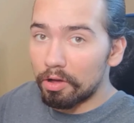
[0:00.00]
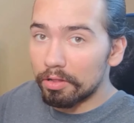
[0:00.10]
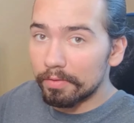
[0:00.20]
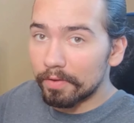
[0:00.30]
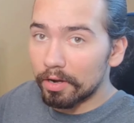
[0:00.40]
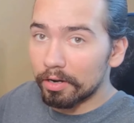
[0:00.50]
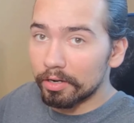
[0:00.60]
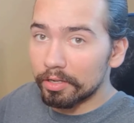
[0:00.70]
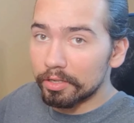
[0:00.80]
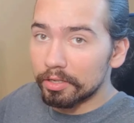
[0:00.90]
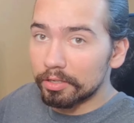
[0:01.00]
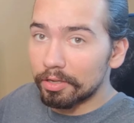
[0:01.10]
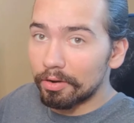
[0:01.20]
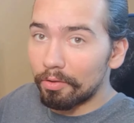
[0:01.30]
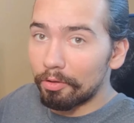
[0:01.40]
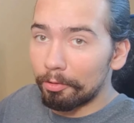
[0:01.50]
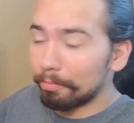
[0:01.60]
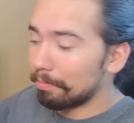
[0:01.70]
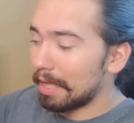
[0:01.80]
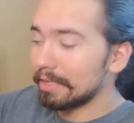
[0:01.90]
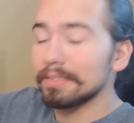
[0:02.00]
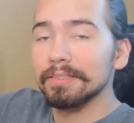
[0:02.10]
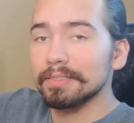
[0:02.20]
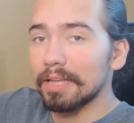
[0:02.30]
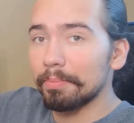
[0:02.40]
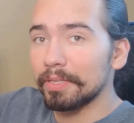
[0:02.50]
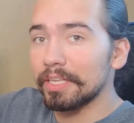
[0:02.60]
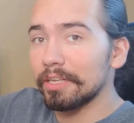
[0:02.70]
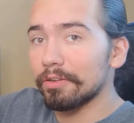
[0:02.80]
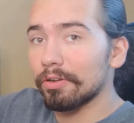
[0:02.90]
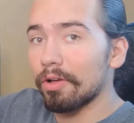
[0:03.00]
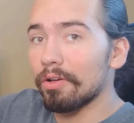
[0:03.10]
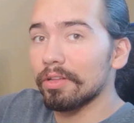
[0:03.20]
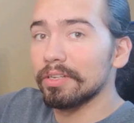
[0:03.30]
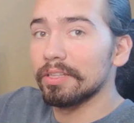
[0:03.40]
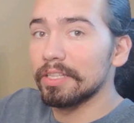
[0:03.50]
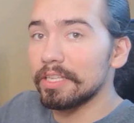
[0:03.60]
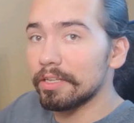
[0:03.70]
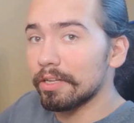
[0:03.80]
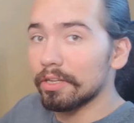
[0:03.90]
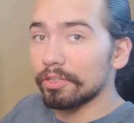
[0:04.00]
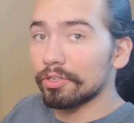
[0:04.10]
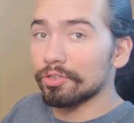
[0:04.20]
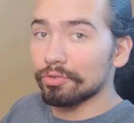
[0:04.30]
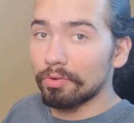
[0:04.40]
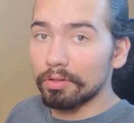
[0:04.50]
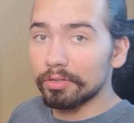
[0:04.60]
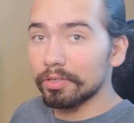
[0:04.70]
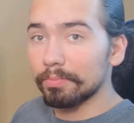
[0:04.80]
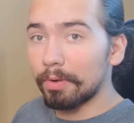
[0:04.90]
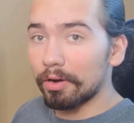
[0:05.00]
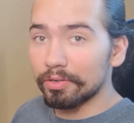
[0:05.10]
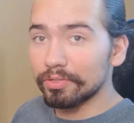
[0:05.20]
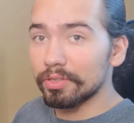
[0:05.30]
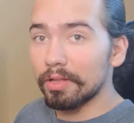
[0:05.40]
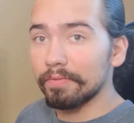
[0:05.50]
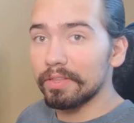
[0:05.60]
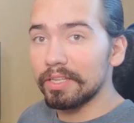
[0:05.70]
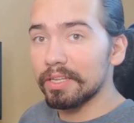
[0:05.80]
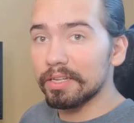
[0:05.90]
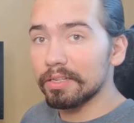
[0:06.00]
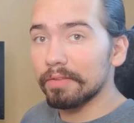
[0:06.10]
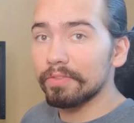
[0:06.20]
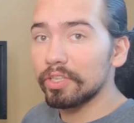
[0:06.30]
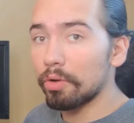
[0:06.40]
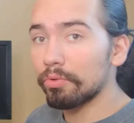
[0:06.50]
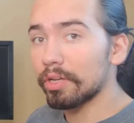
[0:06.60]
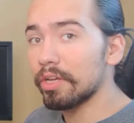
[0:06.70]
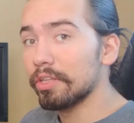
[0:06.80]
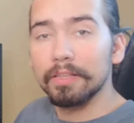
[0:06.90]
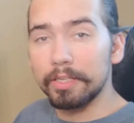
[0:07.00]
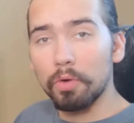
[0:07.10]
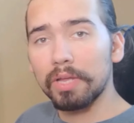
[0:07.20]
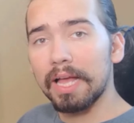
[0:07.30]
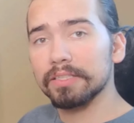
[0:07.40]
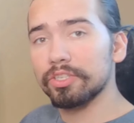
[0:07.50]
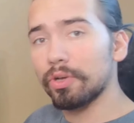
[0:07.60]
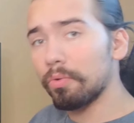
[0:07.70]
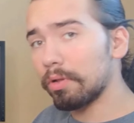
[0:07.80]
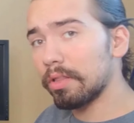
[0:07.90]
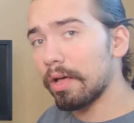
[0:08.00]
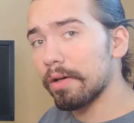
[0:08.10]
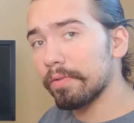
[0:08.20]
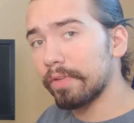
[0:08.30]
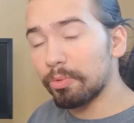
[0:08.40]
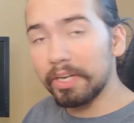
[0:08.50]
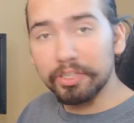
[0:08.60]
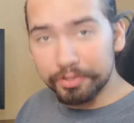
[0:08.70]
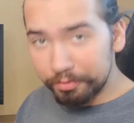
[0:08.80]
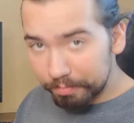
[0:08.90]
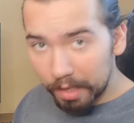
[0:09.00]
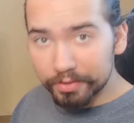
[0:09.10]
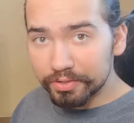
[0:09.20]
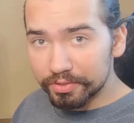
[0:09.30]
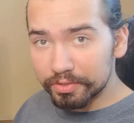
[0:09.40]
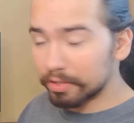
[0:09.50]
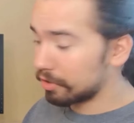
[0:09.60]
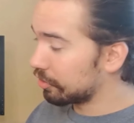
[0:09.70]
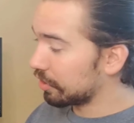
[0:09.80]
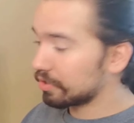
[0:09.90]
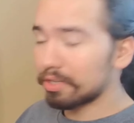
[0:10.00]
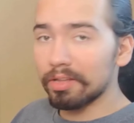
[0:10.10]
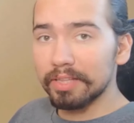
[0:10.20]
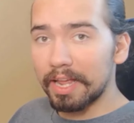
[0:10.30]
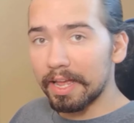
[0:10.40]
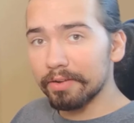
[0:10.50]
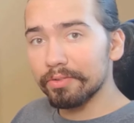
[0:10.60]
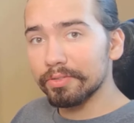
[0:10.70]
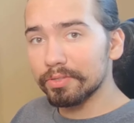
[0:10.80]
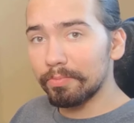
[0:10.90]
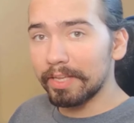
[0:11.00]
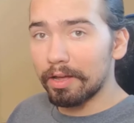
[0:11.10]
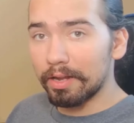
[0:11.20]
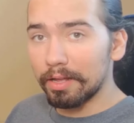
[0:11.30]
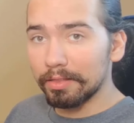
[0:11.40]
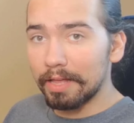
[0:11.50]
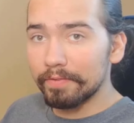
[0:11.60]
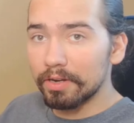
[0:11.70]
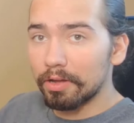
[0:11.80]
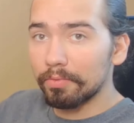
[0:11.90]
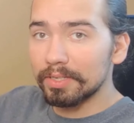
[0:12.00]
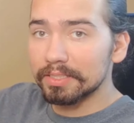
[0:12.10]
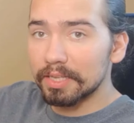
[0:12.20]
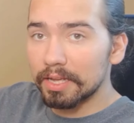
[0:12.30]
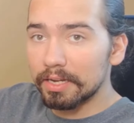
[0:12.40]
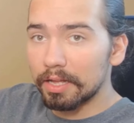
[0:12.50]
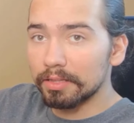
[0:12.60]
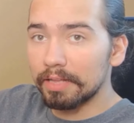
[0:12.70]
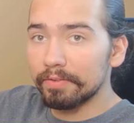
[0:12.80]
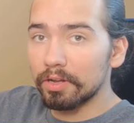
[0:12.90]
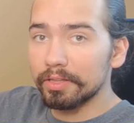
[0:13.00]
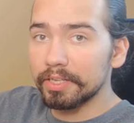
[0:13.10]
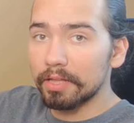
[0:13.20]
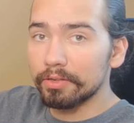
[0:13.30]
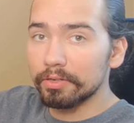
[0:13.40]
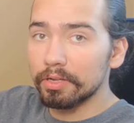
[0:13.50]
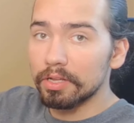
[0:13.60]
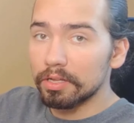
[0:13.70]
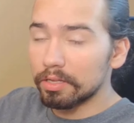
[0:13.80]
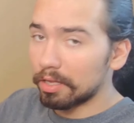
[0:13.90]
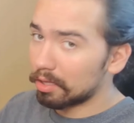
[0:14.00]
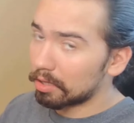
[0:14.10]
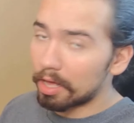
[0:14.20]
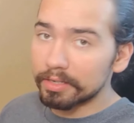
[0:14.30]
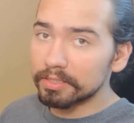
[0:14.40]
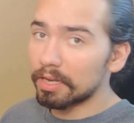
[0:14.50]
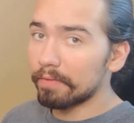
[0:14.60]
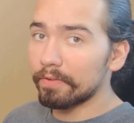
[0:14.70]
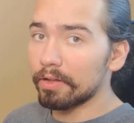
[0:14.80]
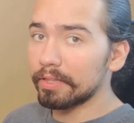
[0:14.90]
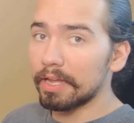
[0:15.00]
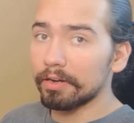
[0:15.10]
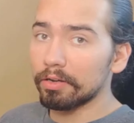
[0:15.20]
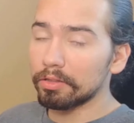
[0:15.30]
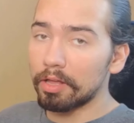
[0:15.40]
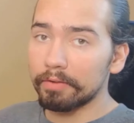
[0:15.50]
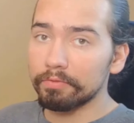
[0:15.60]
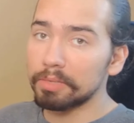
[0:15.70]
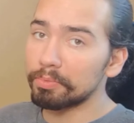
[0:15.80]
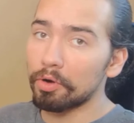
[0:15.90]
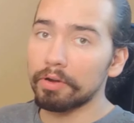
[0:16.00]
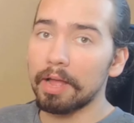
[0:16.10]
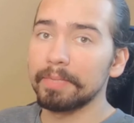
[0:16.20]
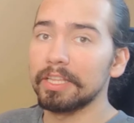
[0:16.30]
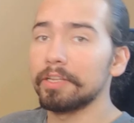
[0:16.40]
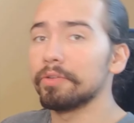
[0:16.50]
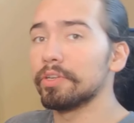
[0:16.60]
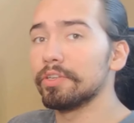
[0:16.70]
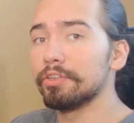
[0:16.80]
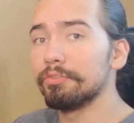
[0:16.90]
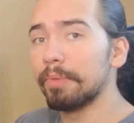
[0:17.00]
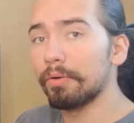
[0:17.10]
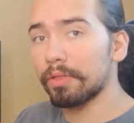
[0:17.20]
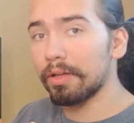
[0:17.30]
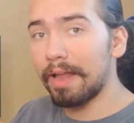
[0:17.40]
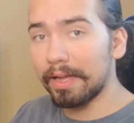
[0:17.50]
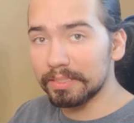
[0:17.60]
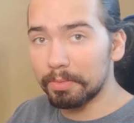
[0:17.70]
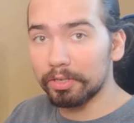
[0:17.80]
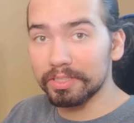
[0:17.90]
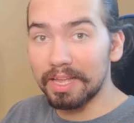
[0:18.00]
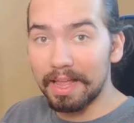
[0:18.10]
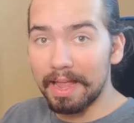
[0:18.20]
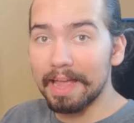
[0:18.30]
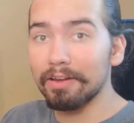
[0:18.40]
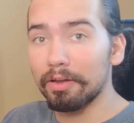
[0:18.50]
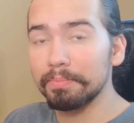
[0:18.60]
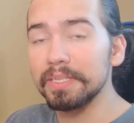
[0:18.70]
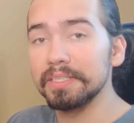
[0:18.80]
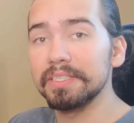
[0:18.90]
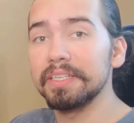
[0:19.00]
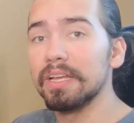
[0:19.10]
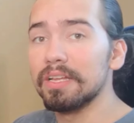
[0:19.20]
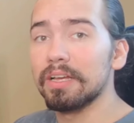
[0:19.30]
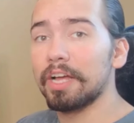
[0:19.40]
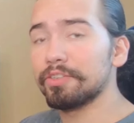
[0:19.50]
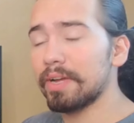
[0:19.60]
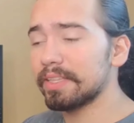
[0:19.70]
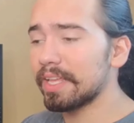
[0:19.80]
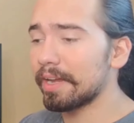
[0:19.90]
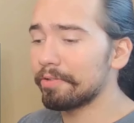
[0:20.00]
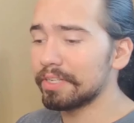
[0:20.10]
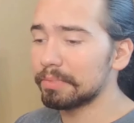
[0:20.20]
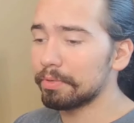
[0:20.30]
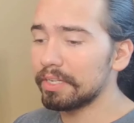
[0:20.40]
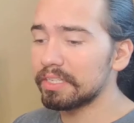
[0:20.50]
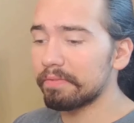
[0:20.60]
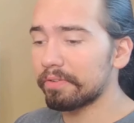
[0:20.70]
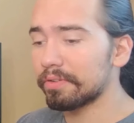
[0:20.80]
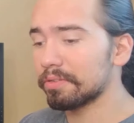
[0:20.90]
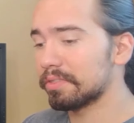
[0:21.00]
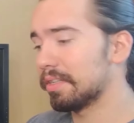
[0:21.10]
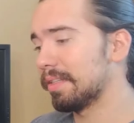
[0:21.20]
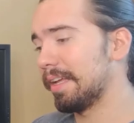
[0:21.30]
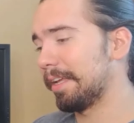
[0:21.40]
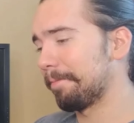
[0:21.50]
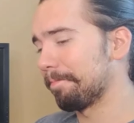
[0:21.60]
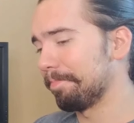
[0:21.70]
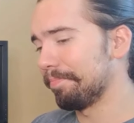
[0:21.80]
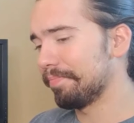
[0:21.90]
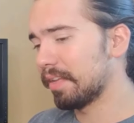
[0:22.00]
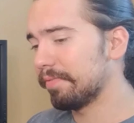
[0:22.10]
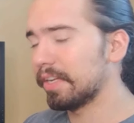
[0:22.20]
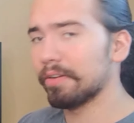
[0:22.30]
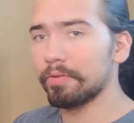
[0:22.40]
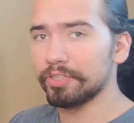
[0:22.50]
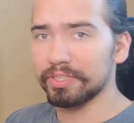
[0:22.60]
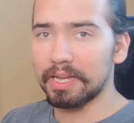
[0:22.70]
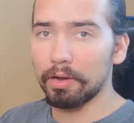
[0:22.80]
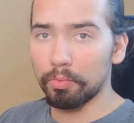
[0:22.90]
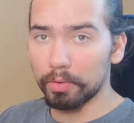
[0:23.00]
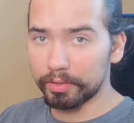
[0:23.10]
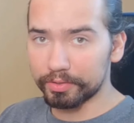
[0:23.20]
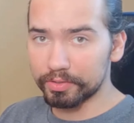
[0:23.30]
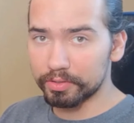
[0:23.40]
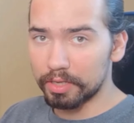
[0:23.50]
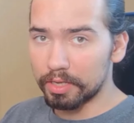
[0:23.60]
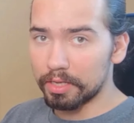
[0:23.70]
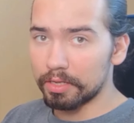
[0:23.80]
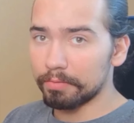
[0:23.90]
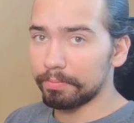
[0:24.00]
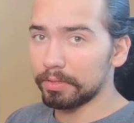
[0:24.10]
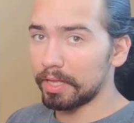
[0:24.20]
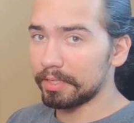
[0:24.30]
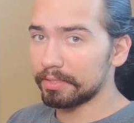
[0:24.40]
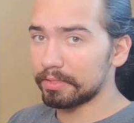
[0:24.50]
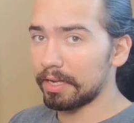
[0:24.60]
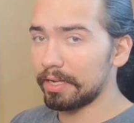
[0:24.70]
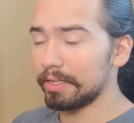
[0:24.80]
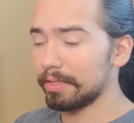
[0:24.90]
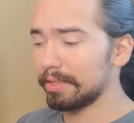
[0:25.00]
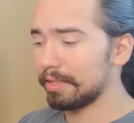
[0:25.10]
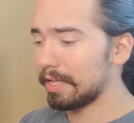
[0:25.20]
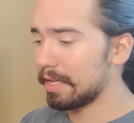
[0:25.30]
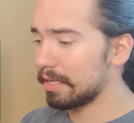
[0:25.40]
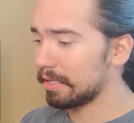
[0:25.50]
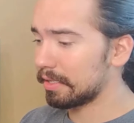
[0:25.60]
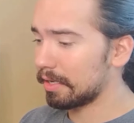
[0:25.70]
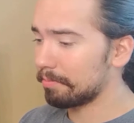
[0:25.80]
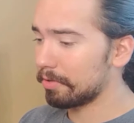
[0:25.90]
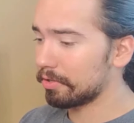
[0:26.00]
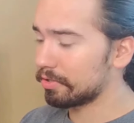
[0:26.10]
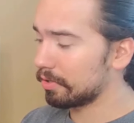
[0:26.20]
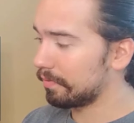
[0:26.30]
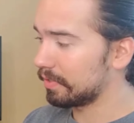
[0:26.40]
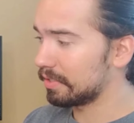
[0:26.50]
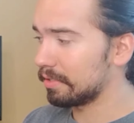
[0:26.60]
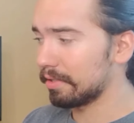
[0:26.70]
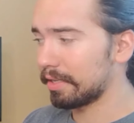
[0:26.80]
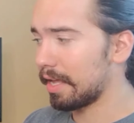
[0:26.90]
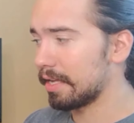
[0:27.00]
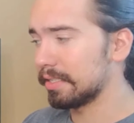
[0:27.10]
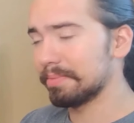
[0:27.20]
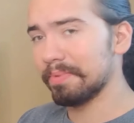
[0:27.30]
all of our good old buttons up here on the controller part of the yoke. The yoke has a total of 22 buttons just on the handles. We got 11 on one side, 11 on the other. A lot of stuff on there, a lot of reprogramming that you can do both on Xbox and on PC. I tried that out. It's pretty difficult to figure out just how it works. Plus, I think, I'm not sure if it's still the case,